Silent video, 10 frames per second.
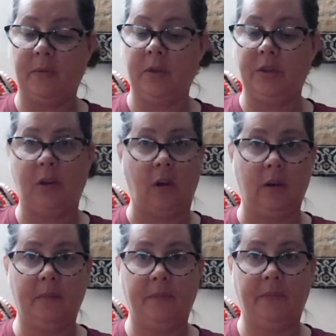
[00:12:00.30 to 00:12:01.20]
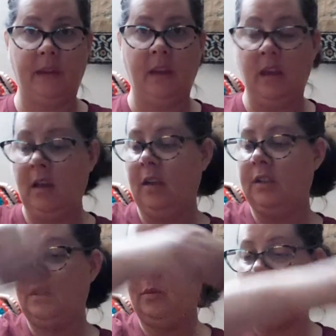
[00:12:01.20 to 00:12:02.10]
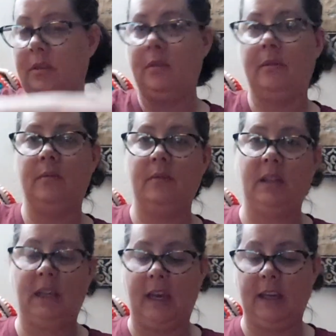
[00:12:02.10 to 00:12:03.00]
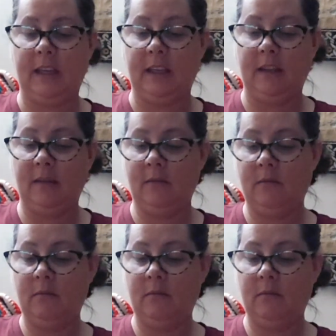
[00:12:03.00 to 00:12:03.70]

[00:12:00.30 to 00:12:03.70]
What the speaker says: forest yarn. She will attack it.